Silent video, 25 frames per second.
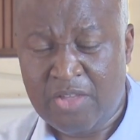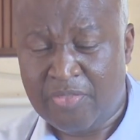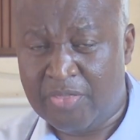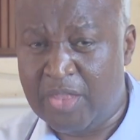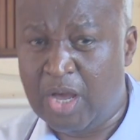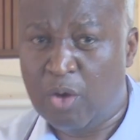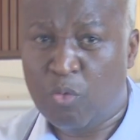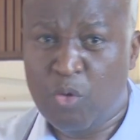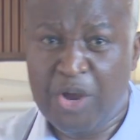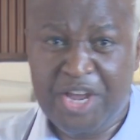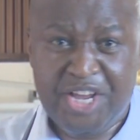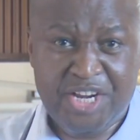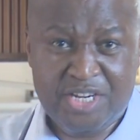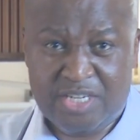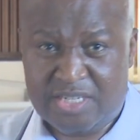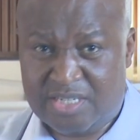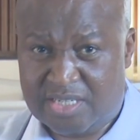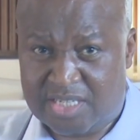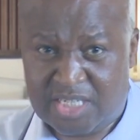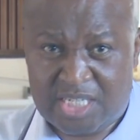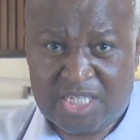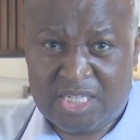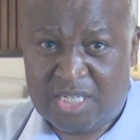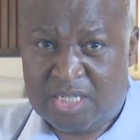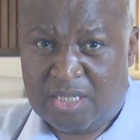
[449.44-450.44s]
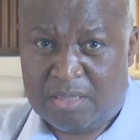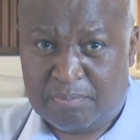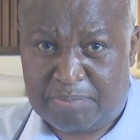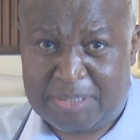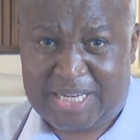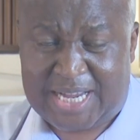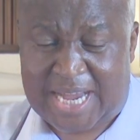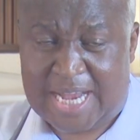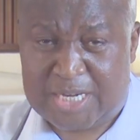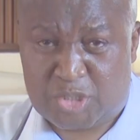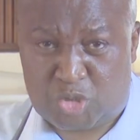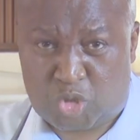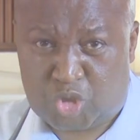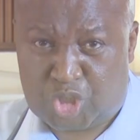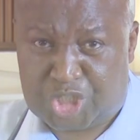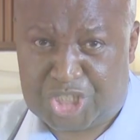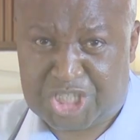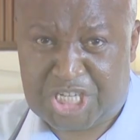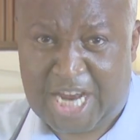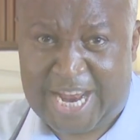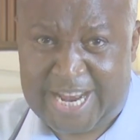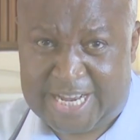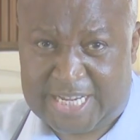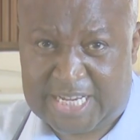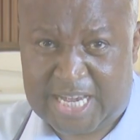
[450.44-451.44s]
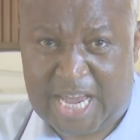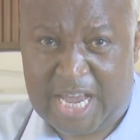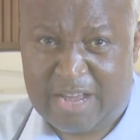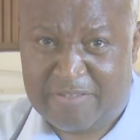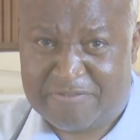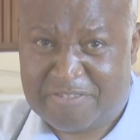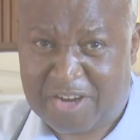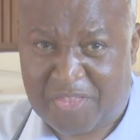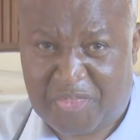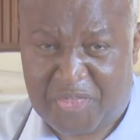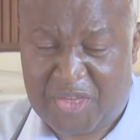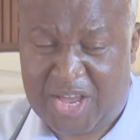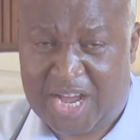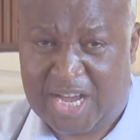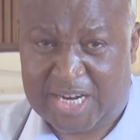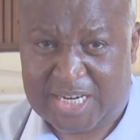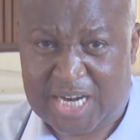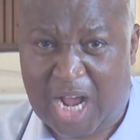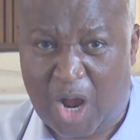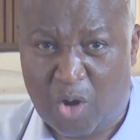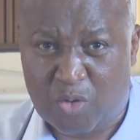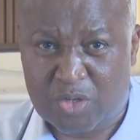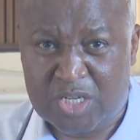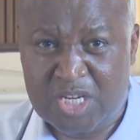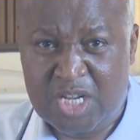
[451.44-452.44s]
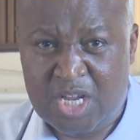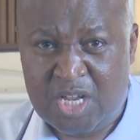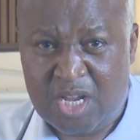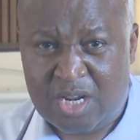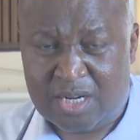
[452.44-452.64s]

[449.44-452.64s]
The wind began to shake everything around.